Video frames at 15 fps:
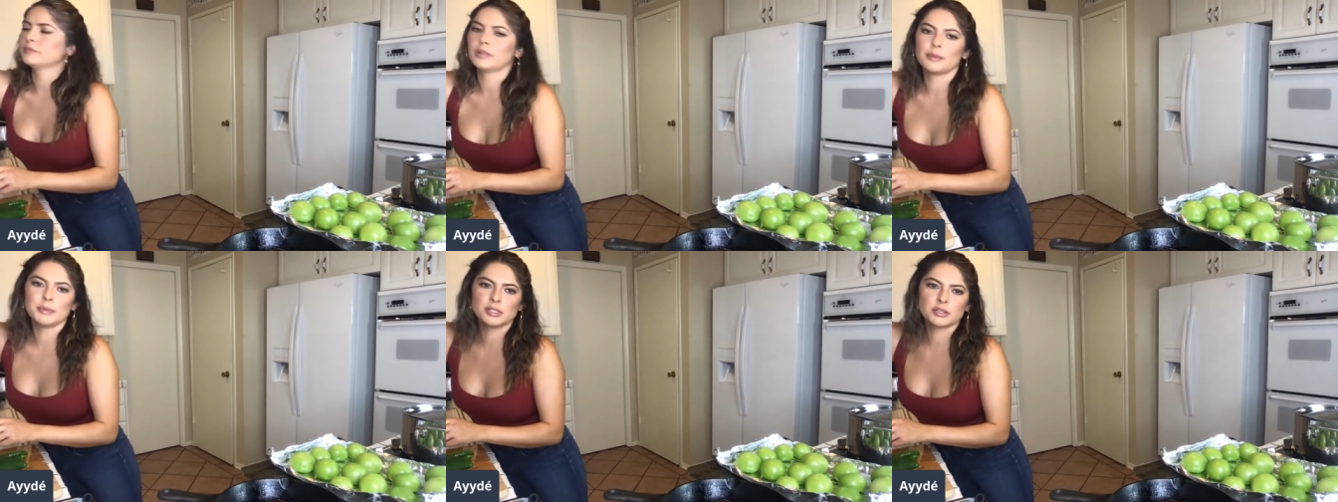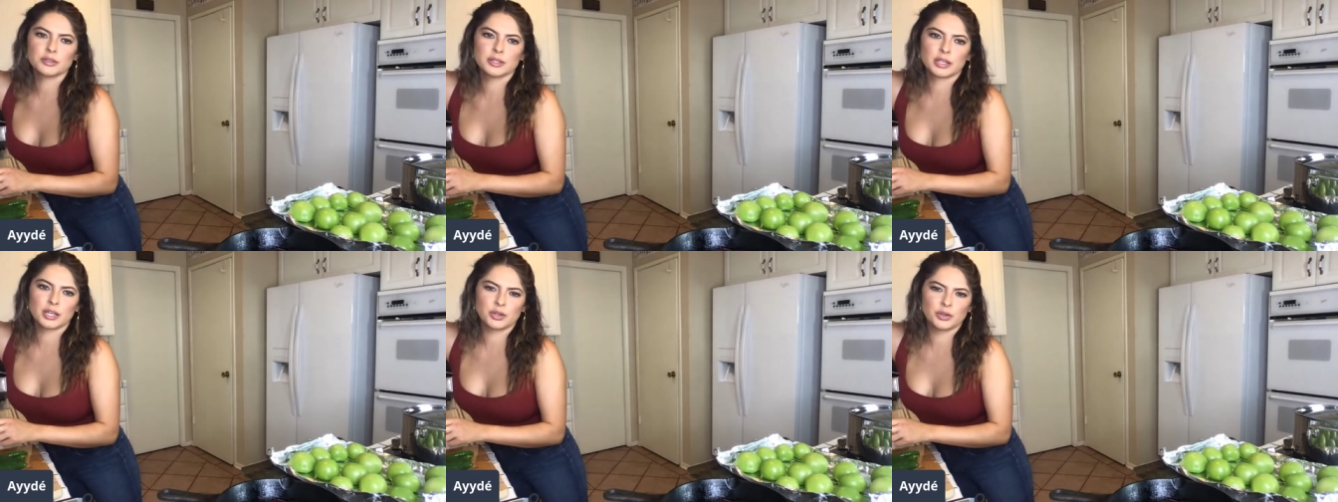Let me
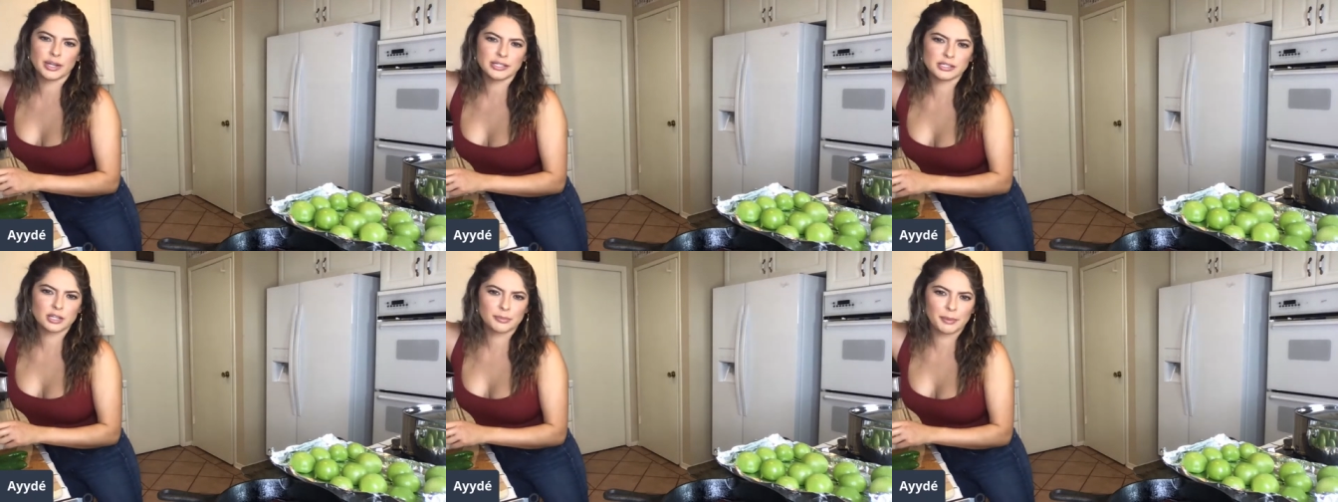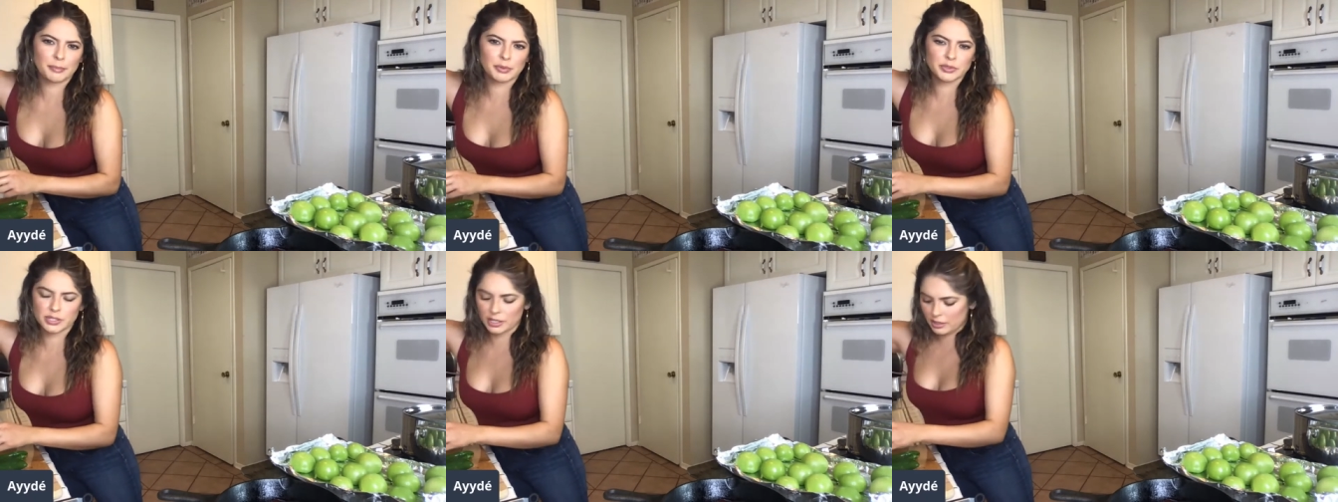turn, can you guys hear my
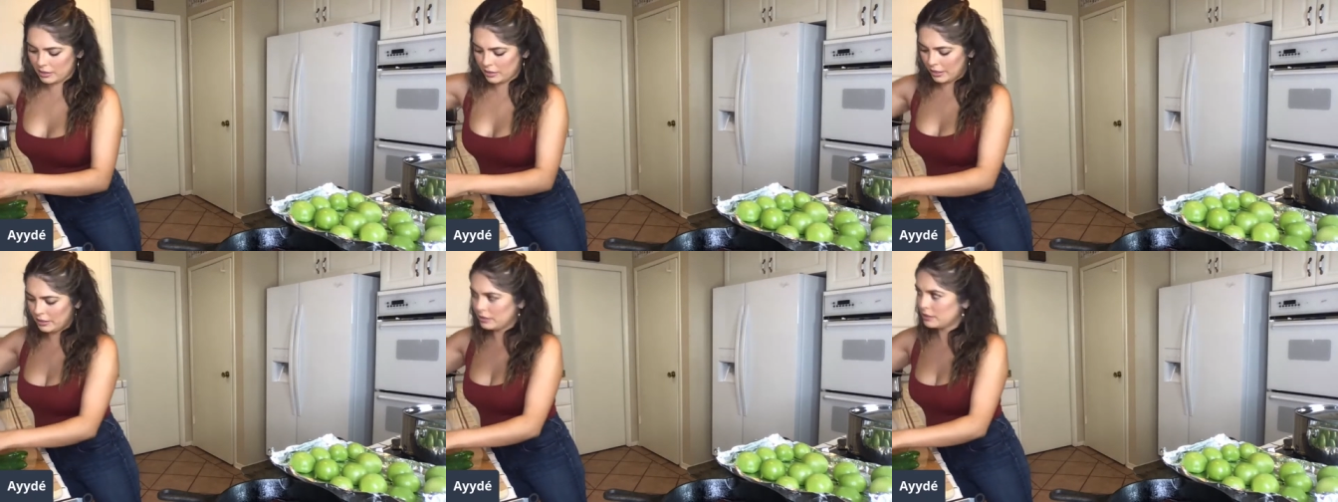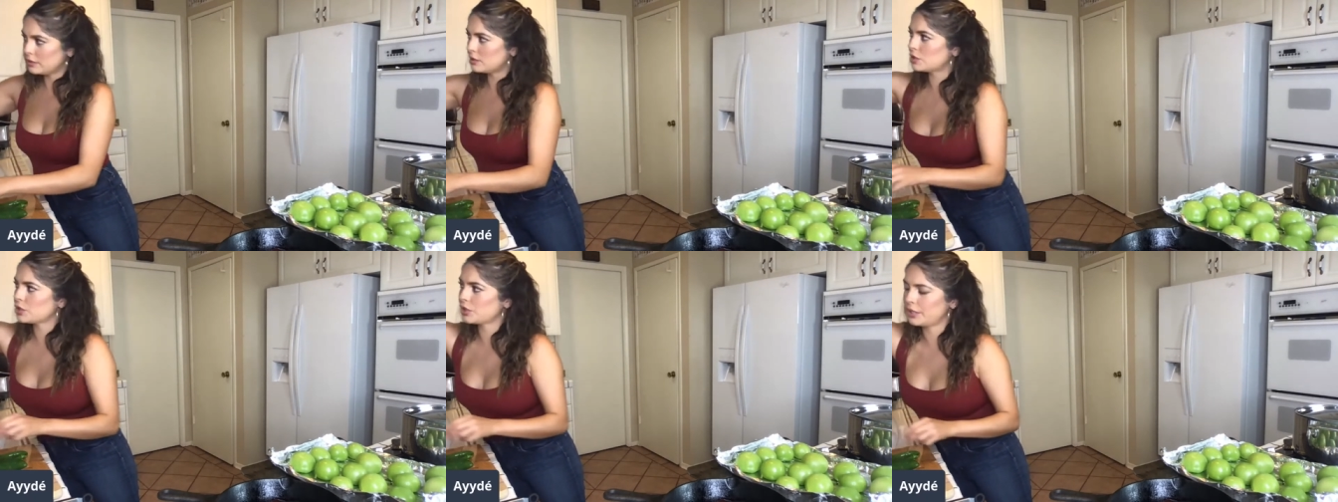music? I need
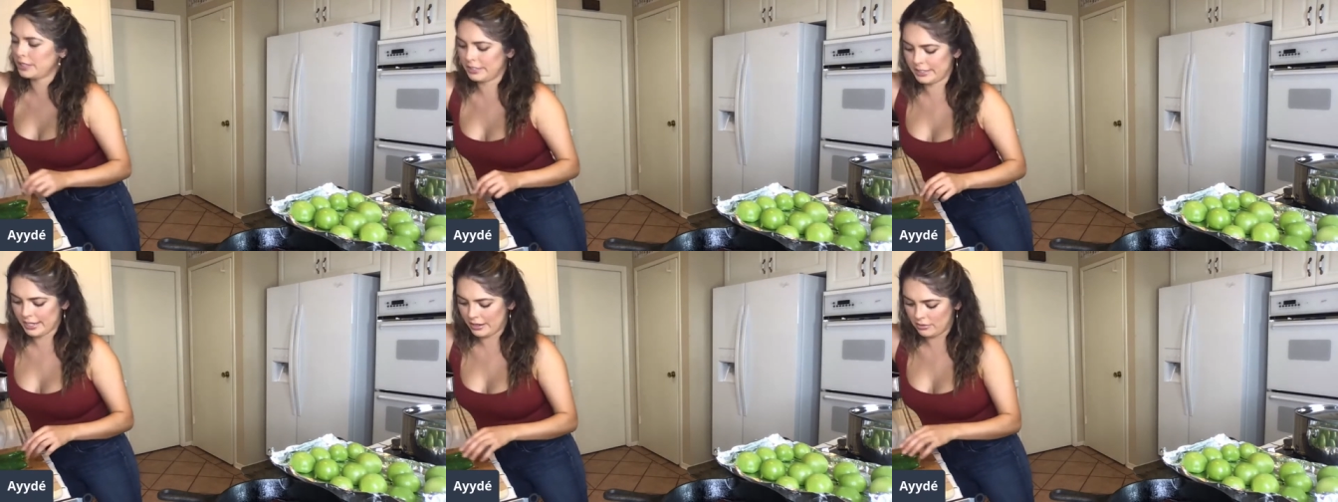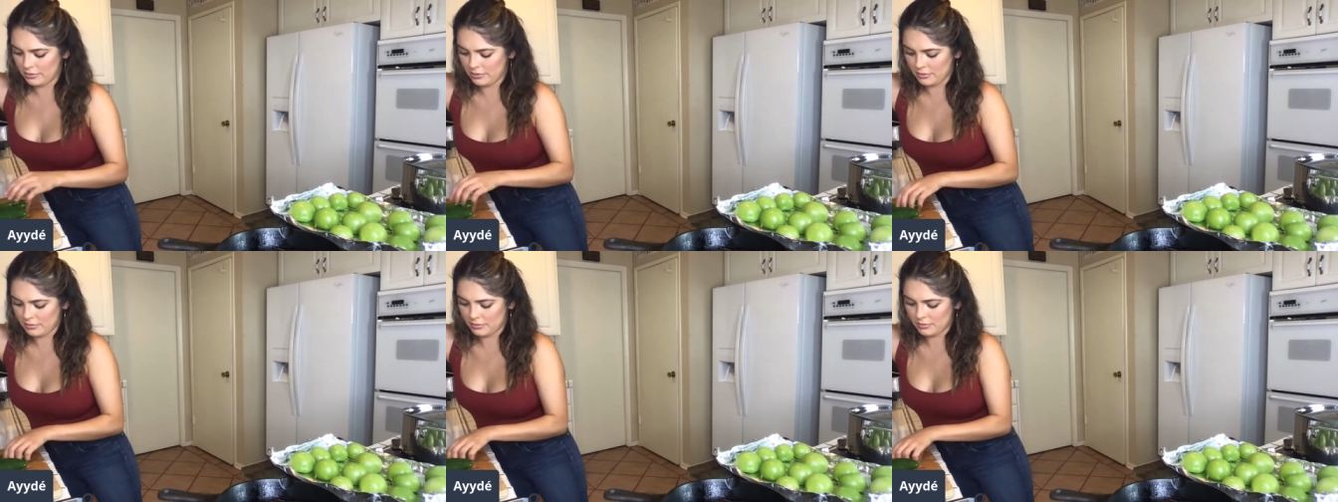to turn it
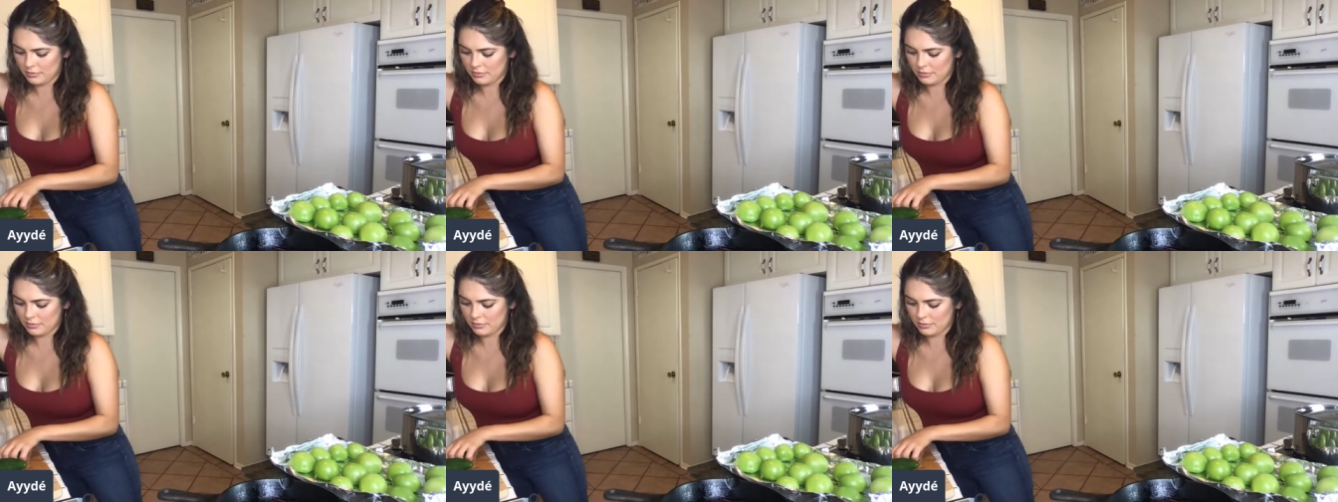down.